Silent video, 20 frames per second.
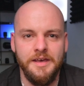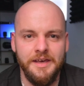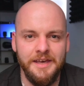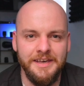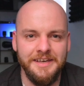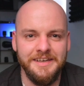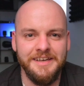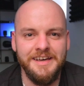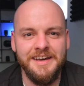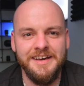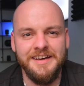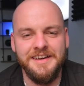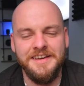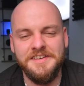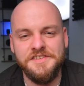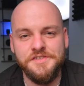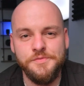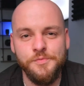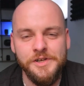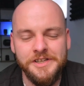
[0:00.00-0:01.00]
Hey
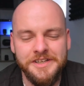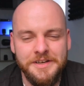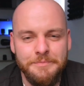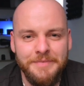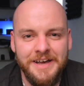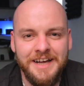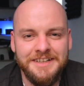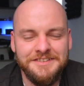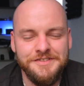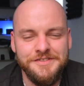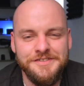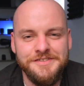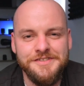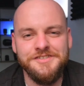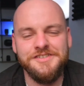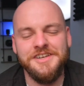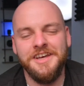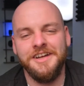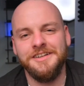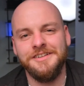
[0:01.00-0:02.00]
guys, welcome back to the
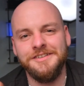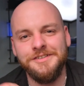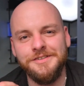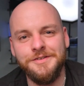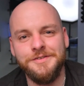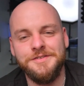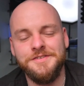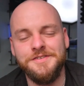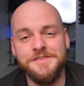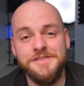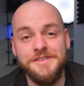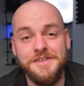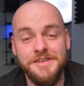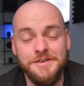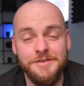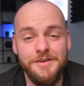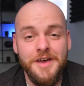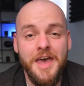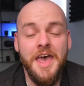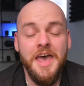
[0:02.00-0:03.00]
channel, good to see you.